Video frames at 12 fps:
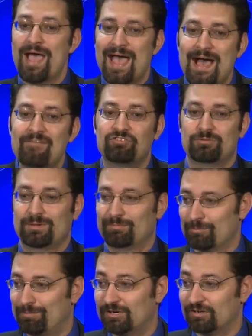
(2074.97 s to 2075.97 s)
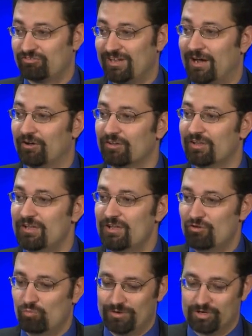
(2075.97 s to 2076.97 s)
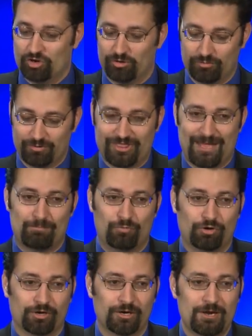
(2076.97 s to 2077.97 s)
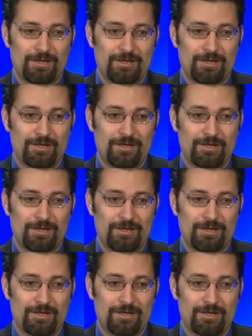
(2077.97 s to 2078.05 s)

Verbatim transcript: have to be able to parse out when going with that more